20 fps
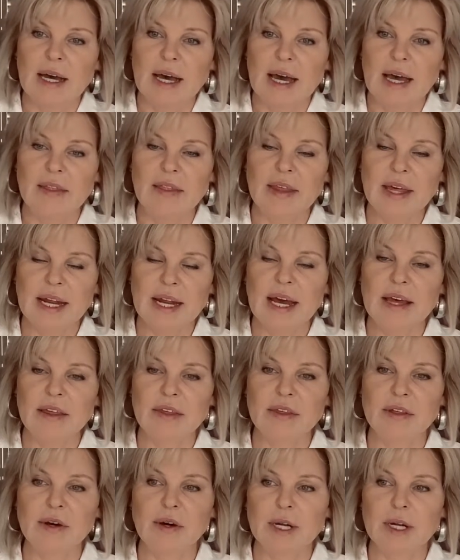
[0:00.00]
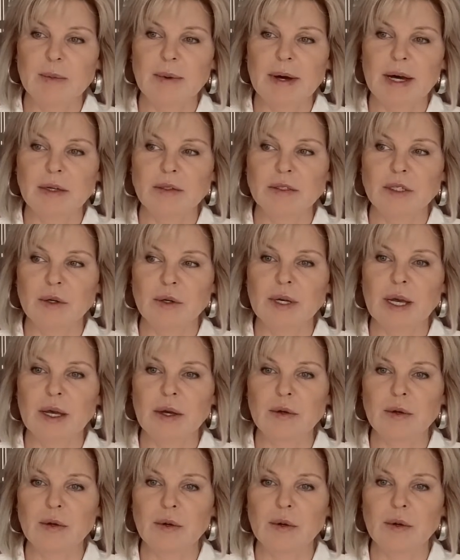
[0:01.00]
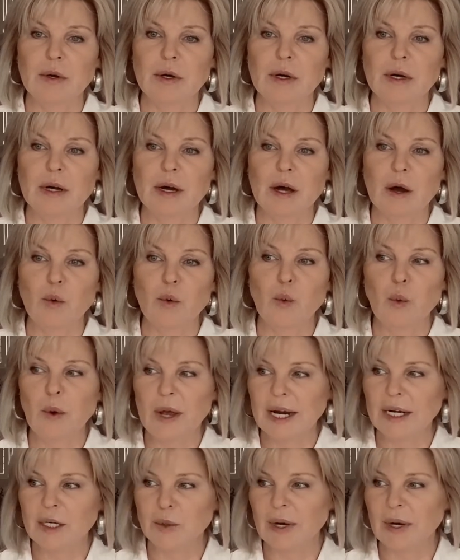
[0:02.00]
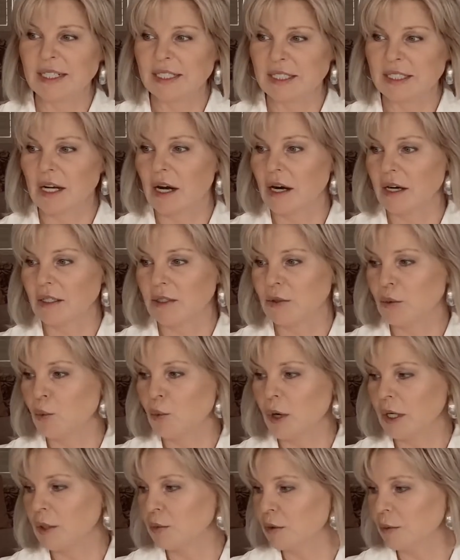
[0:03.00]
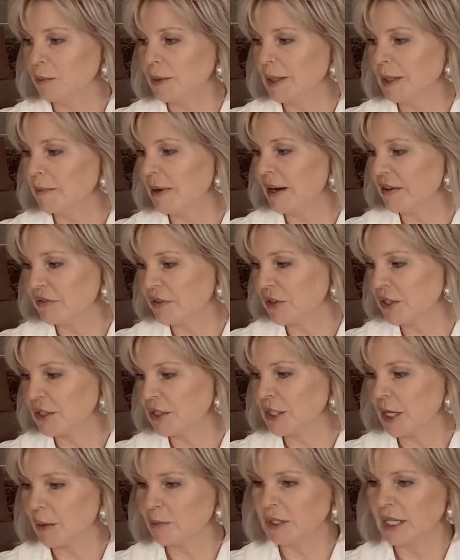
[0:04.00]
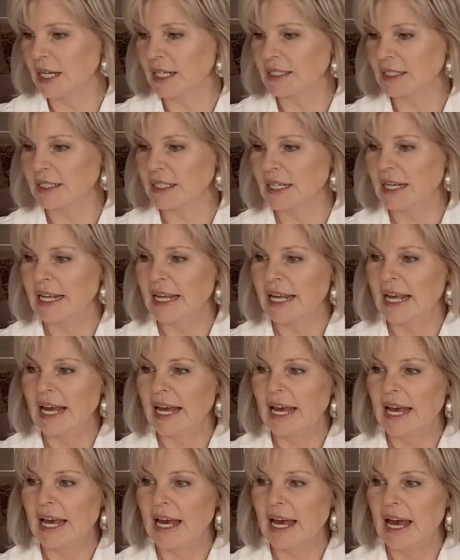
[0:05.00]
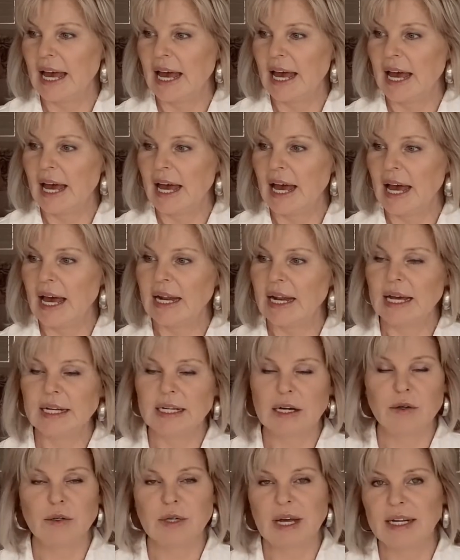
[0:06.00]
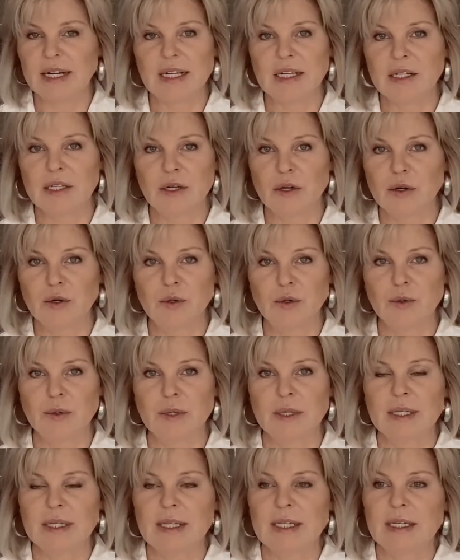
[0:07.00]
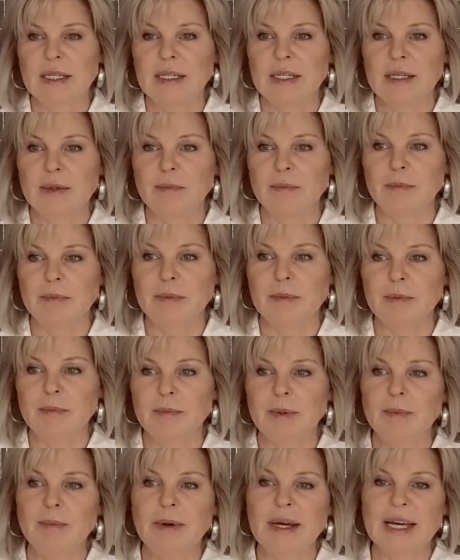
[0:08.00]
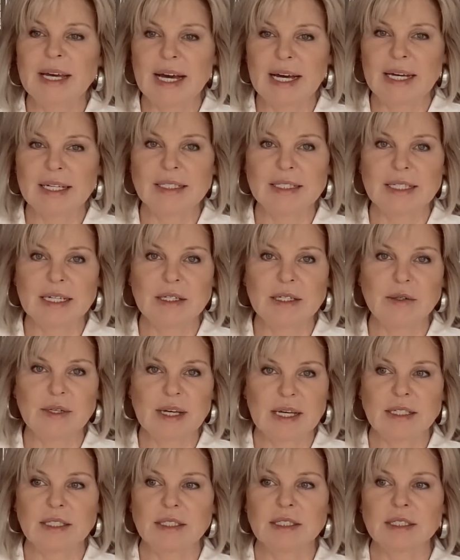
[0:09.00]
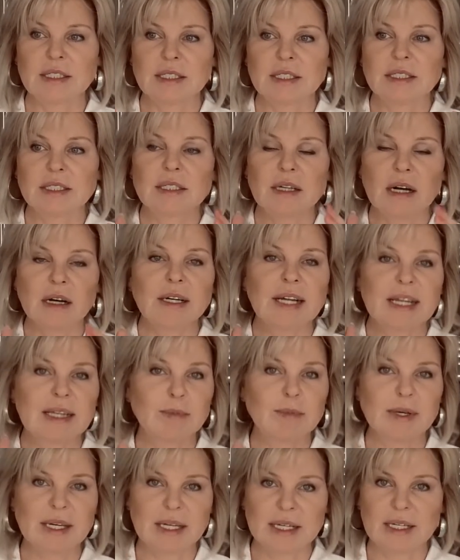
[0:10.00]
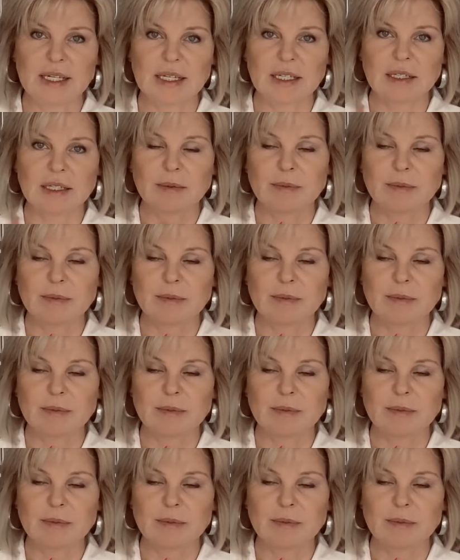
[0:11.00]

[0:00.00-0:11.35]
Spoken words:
And then I thought about, okay, where do I start? What will be my first subject? And I didn't know, but my guide said, okay, just start at the beginning.